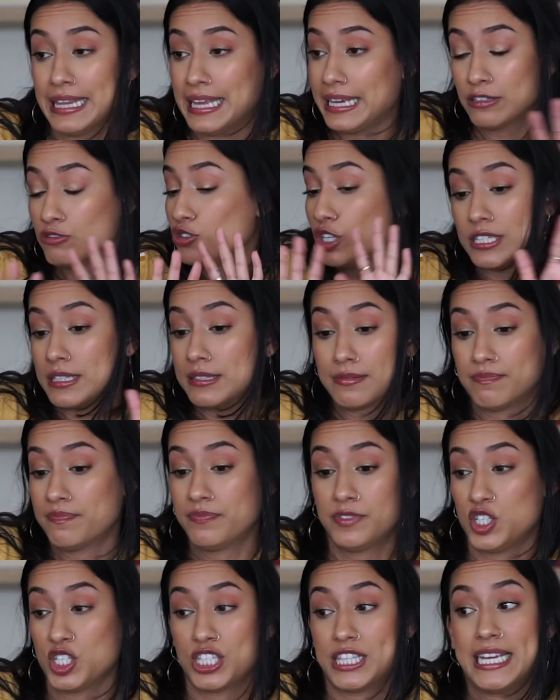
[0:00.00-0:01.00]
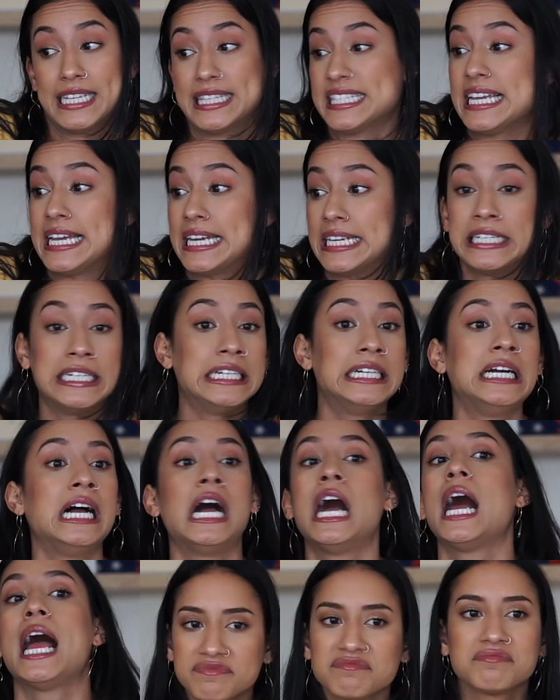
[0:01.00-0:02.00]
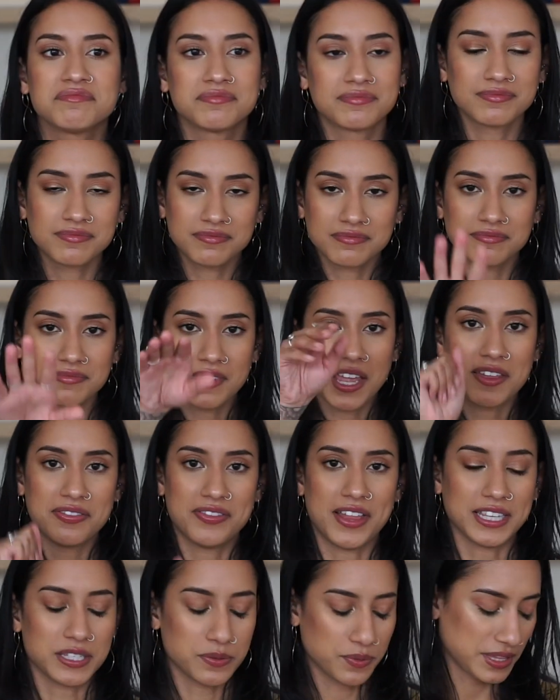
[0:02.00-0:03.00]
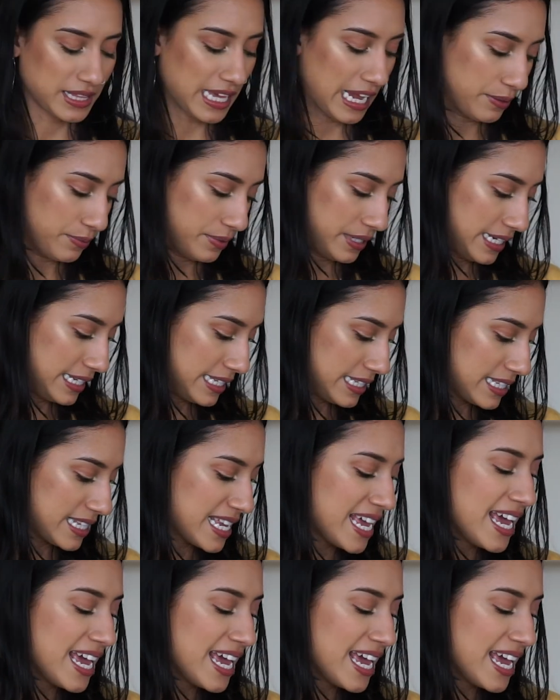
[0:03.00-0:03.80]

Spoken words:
like just that's it. That's what that was.